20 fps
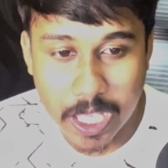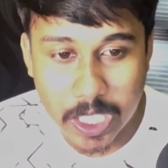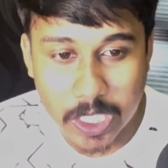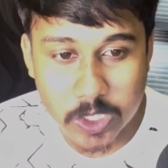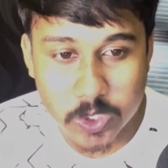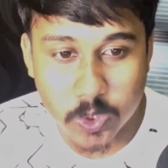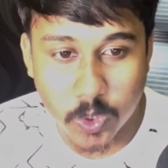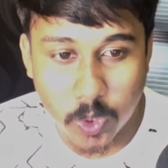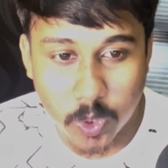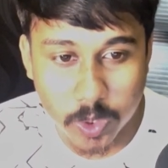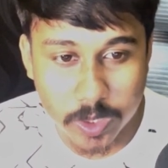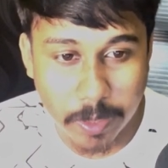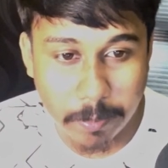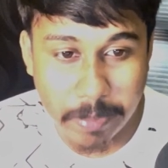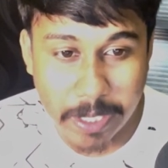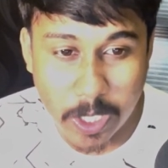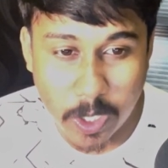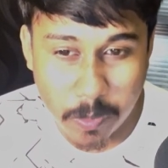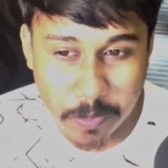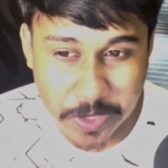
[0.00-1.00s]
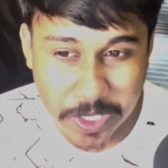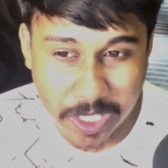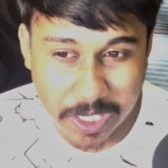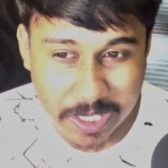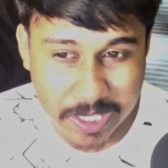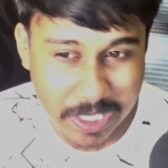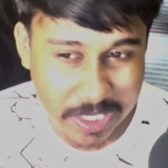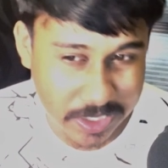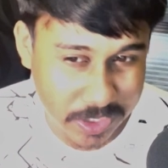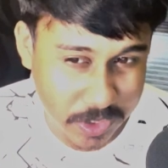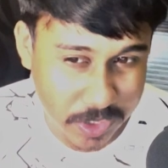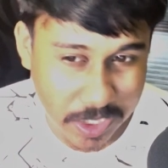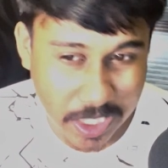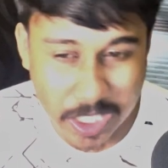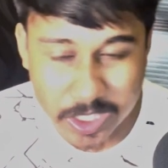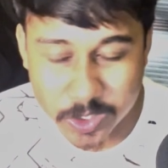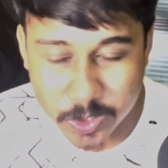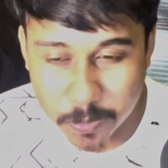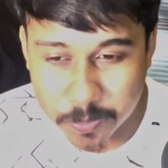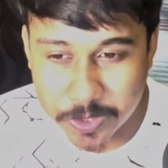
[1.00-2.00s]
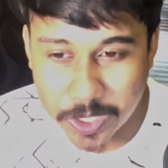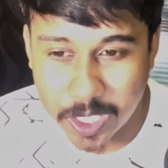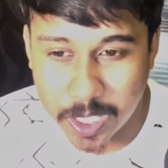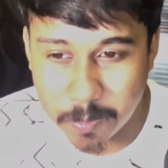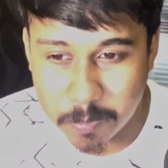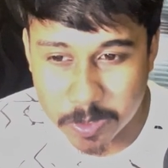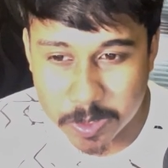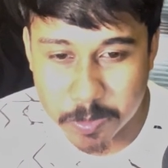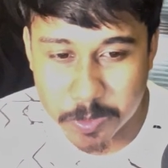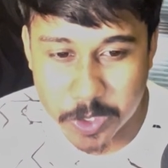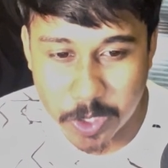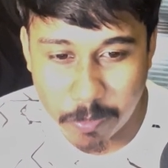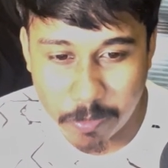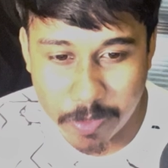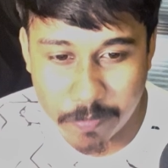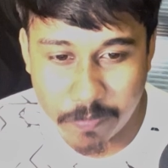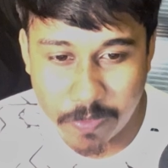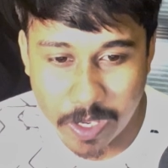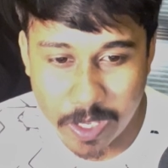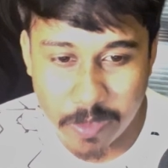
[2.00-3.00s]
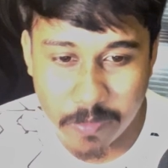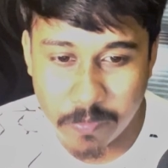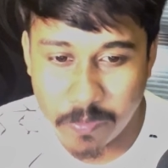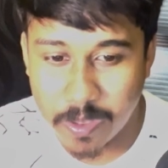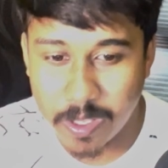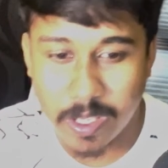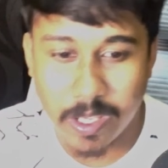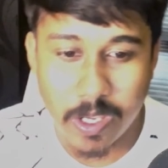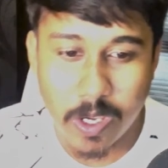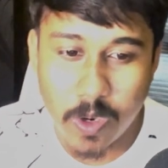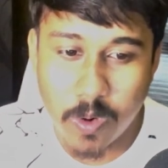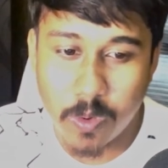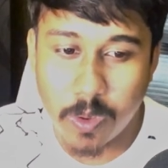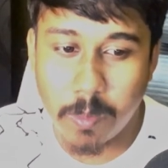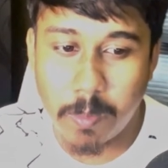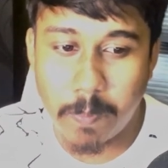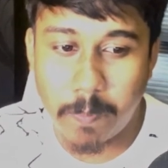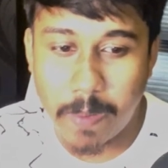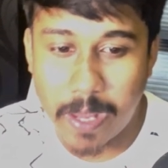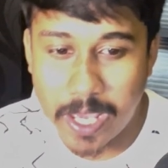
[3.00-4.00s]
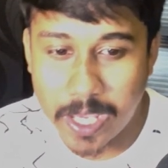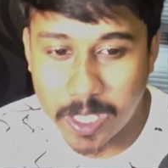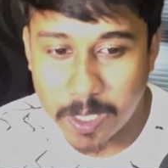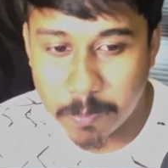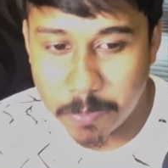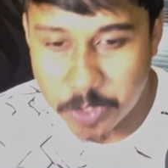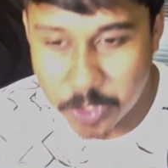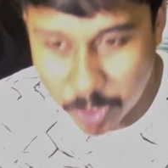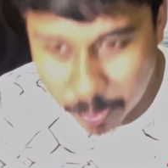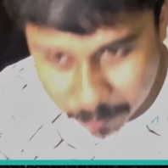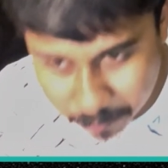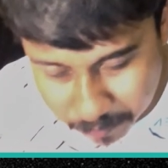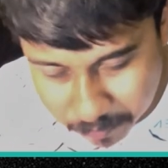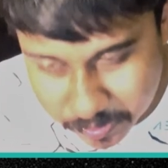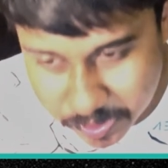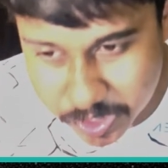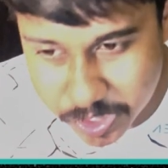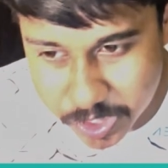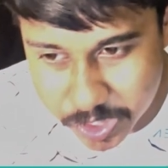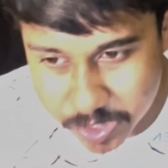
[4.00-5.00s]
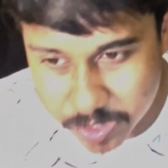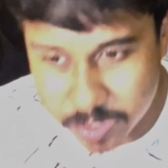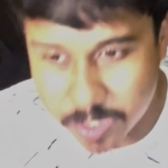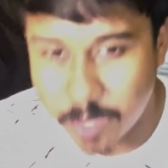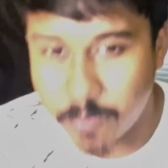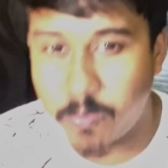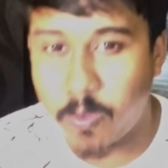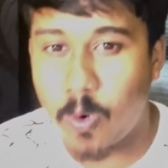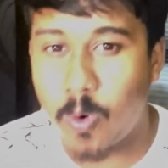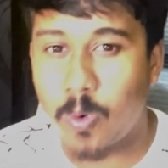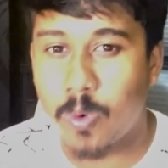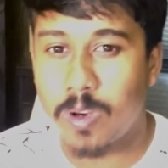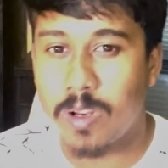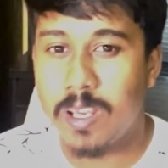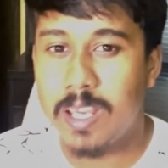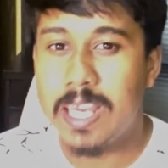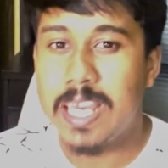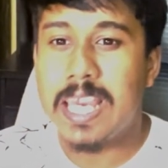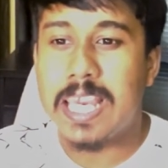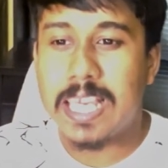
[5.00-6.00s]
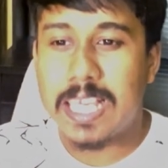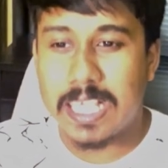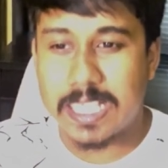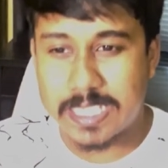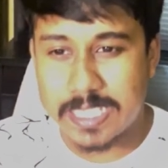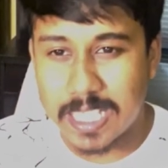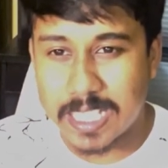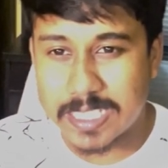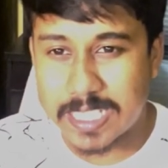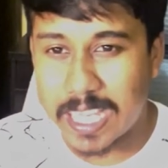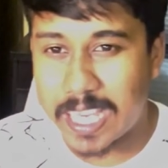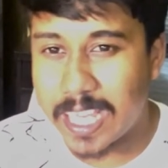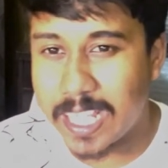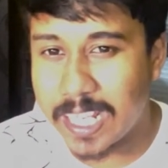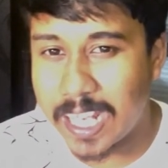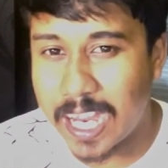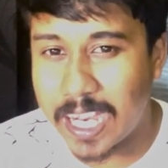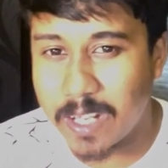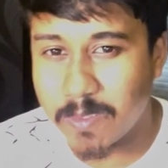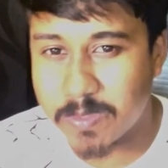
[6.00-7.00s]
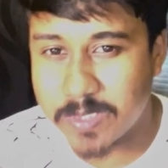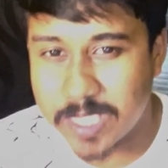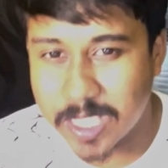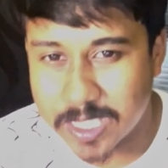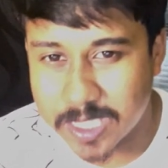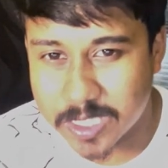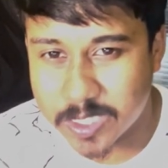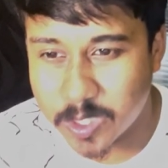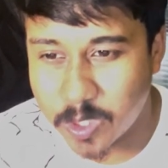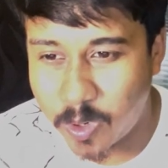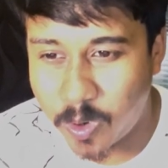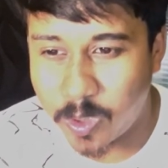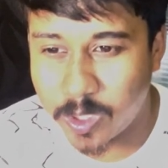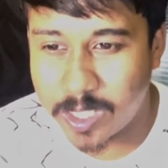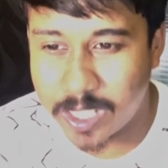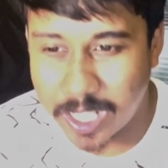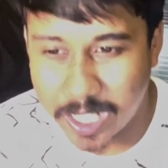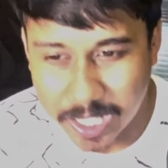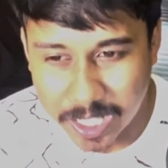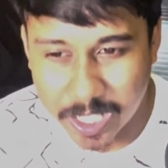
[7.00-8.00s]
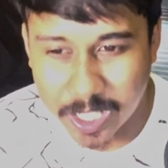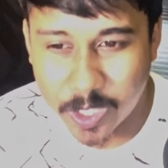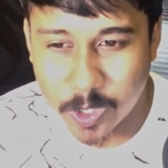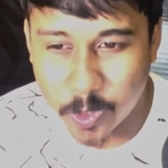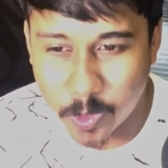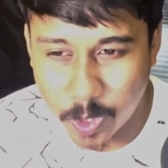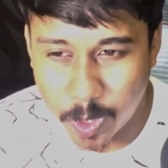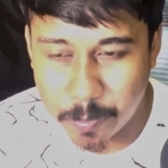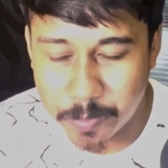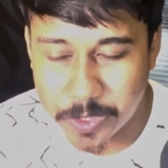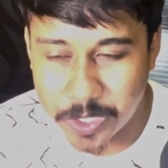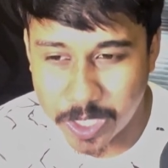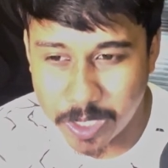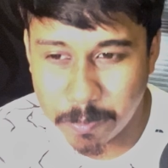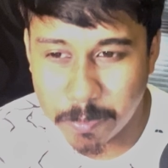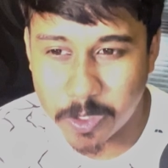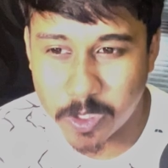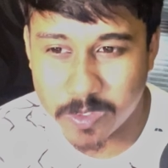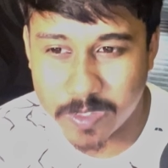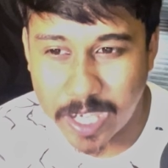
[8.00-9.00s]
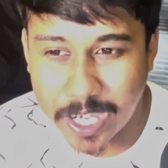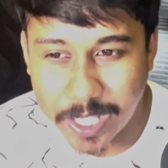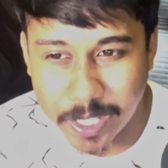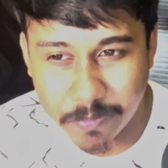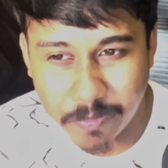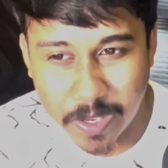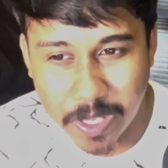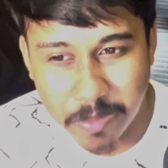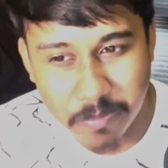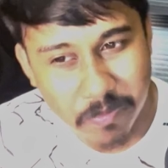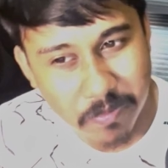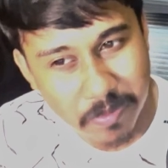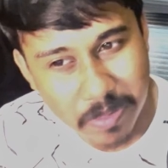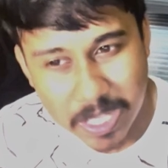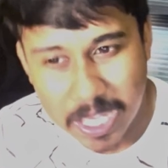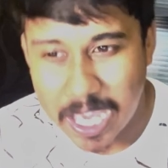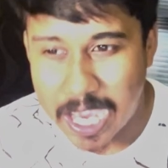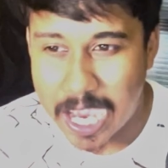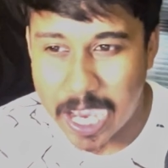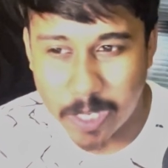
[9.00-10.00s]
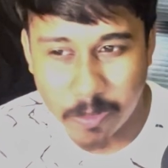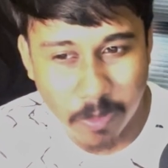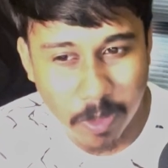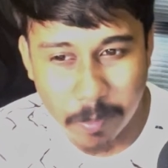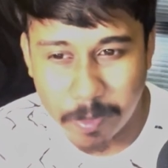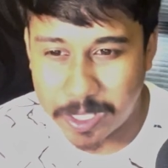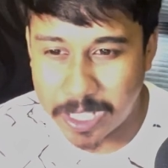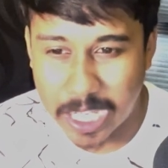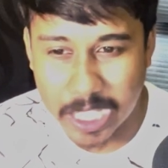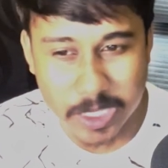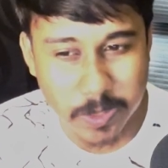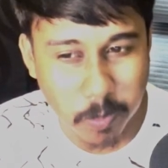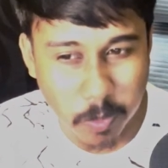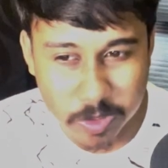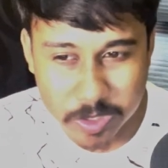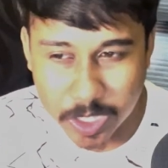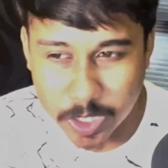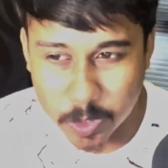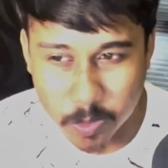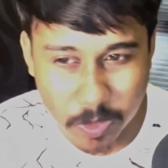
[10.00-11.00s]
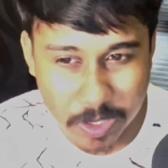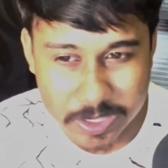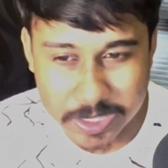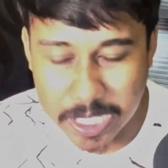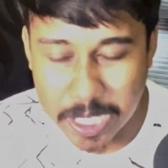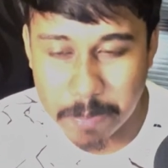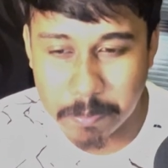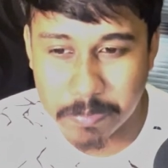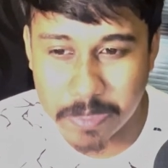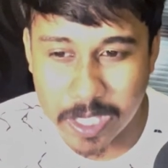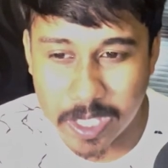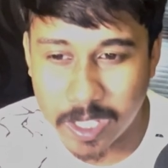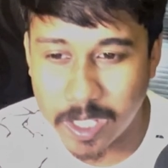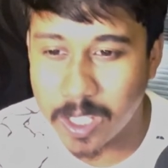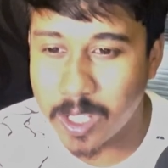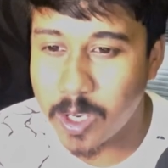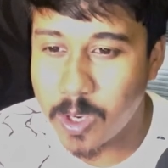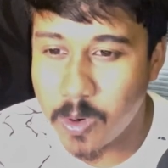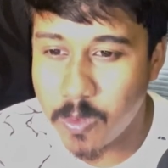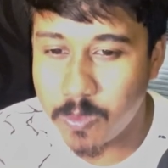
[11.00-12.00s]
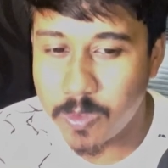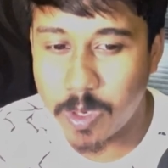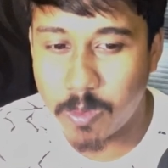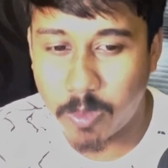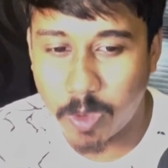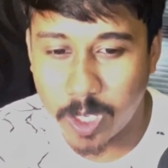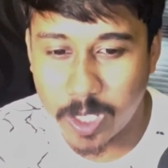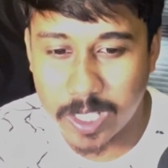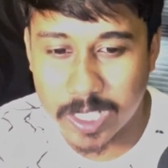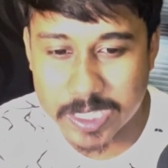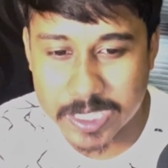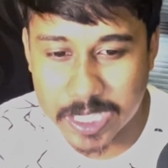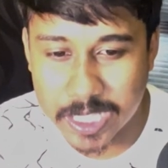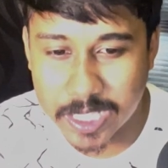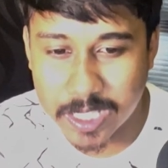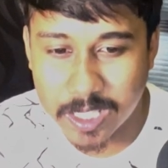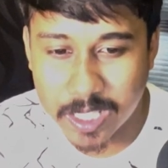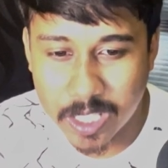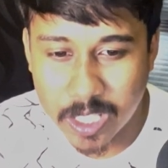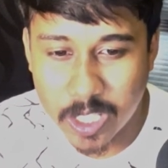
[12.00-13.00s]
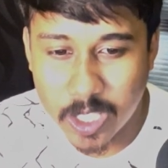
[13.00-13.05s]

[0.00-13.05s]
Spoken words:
So the main option, just last option left, is bishop f5. We'll be playing bishop c4, e6. Again, knight f6 is not a good option because knight a5, and we'll be transposing to the same thing you have already seen.